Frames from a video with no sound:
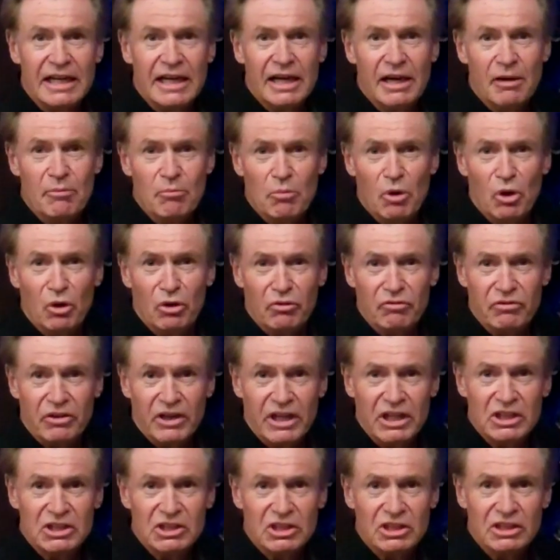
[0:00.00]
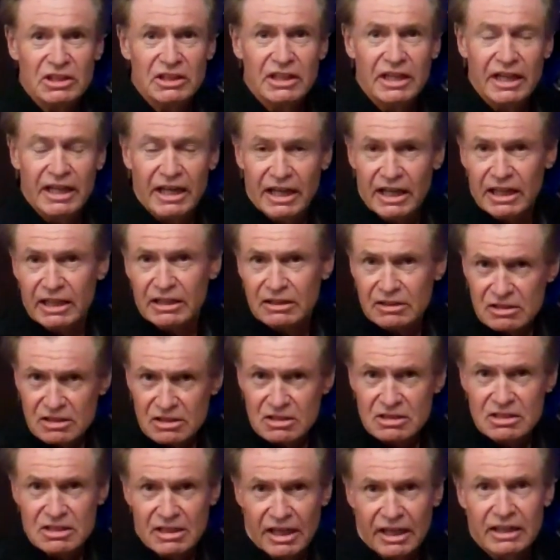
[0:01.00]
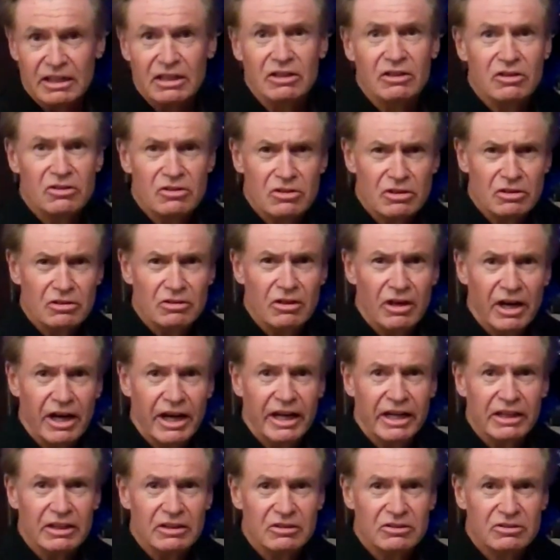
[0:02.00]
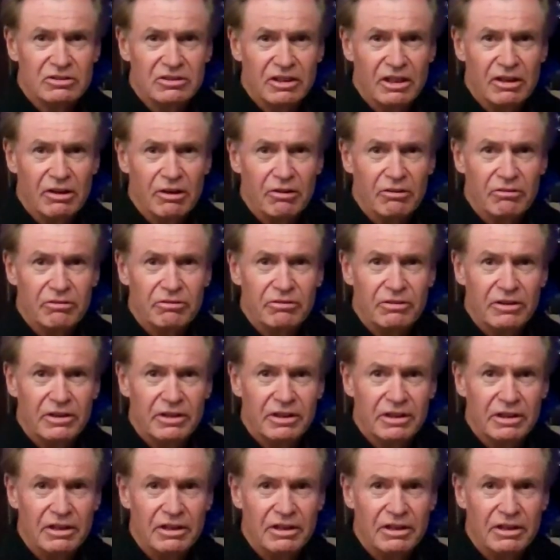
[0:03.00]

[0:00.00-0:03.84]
and motivation, and second, the diet itself.